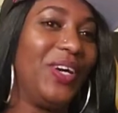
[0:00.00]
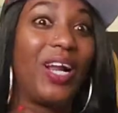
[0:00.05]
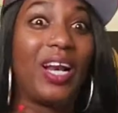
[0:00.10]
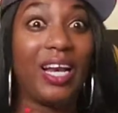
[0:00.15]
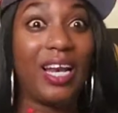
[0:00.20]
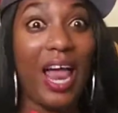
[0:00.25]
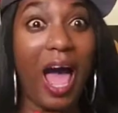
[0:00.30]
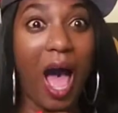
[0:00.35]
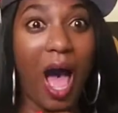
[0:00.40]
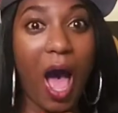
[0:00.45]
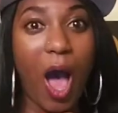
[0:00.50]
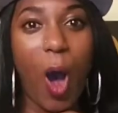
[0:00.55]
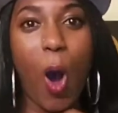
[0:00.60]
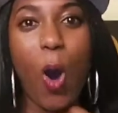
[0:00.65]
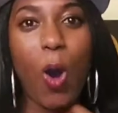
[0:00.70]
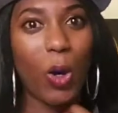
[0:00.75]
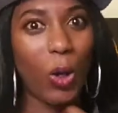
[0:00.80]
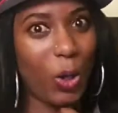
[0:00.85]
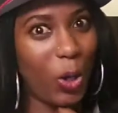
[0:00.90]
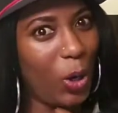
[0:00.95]
club.
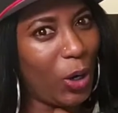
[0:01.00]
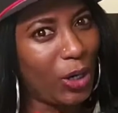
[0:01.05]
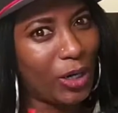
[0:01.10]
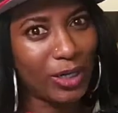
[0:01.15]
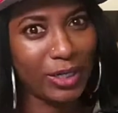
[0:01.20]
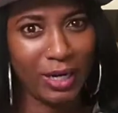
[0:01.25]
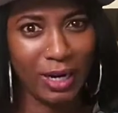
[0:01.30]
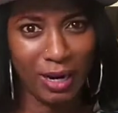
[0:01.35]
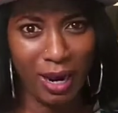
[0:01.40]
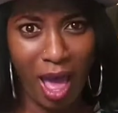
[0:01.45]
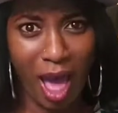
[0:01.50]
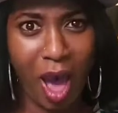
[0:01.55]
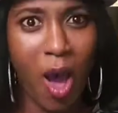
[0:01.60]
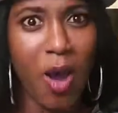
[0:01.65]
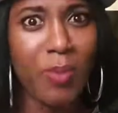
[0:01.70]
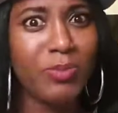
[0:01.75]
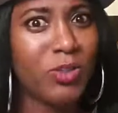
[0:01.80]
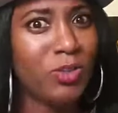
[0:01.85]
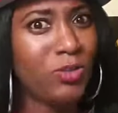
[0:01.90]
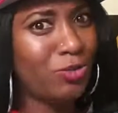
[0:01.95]
Oh Lord,
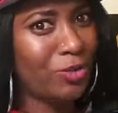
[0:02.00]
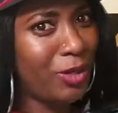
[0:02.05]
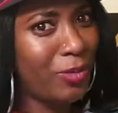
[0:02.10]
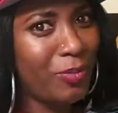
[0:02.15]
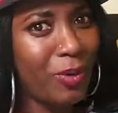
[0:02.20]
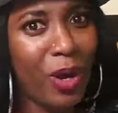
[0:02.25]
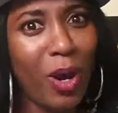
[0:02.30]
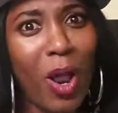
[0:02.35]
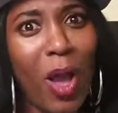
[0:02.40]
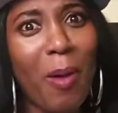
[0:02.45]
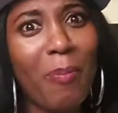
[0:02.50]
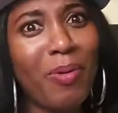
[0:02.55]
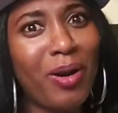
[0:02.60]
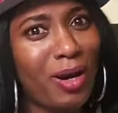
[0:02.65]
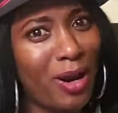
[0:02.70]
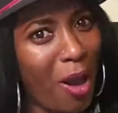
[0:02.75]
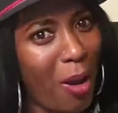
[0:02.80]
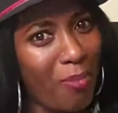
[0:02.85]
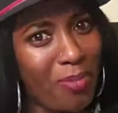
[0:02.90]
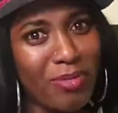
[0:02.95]
club, strip club,
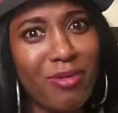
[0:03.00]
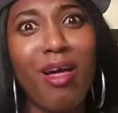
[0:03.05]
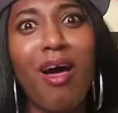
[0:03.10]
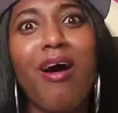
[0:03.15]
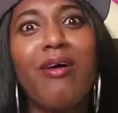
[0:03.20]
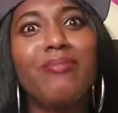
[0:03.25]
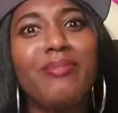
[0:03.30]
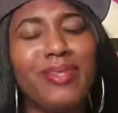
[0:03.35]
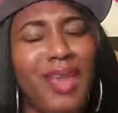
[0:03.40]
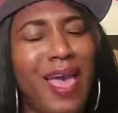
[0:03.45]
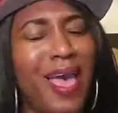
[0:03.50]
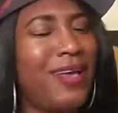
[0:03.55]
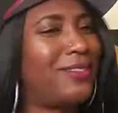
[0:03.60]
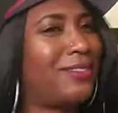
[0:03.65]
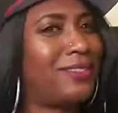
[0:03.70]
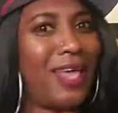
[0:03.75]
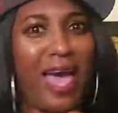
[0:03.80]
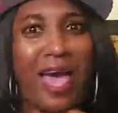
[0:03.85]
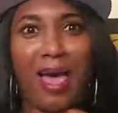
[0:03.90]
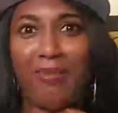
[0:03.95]
club.
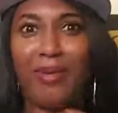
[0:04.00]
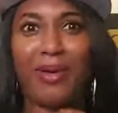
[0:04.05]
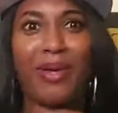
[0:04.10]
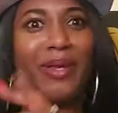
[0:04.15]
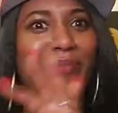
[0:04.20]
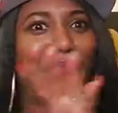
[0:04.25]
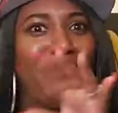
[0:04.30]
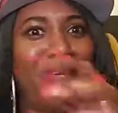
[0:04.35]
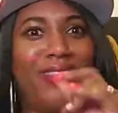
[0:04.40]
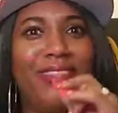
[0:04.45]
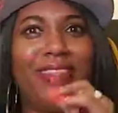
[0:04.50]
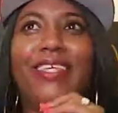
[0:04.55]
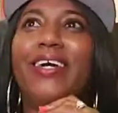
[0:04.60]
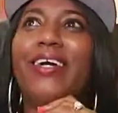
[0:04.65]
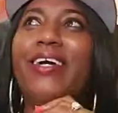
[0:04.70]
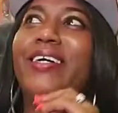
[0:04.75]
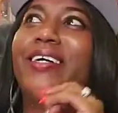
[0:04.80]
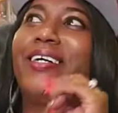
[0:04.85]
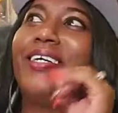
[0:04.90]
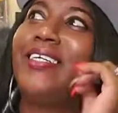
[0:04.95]
Yes, happened. Been
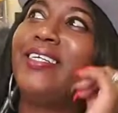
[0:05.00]
there.